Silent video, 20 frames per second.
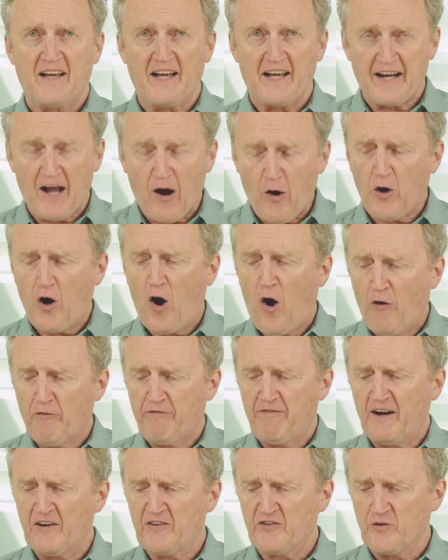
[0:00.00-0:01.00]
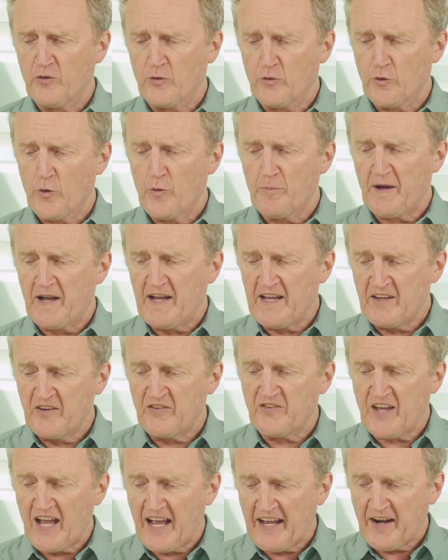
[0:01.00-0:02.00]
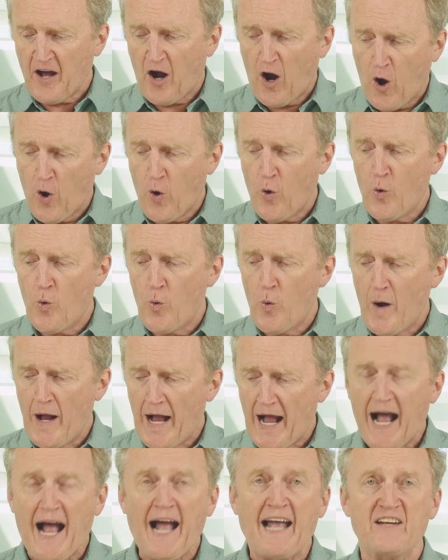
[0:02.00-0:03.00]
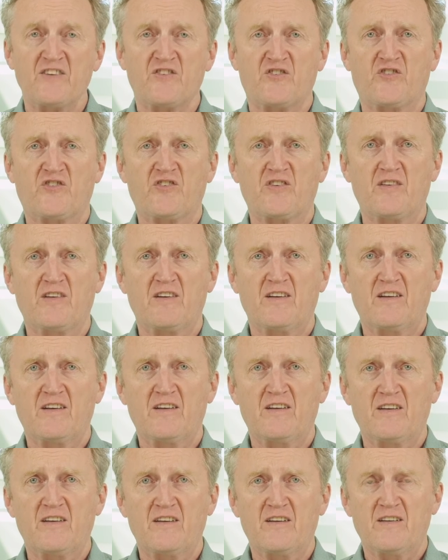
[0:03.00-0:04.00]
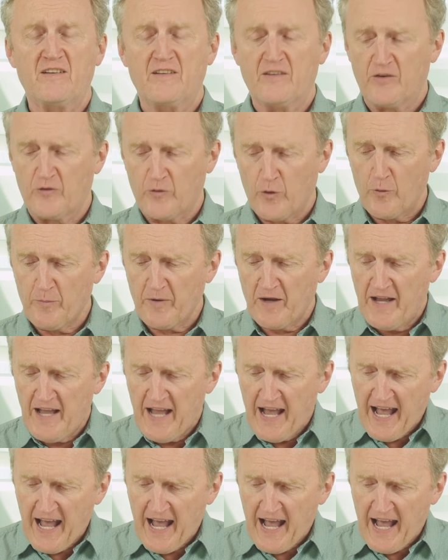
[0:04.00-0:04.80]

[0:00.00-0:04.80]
An alcohol functional group is an OH group.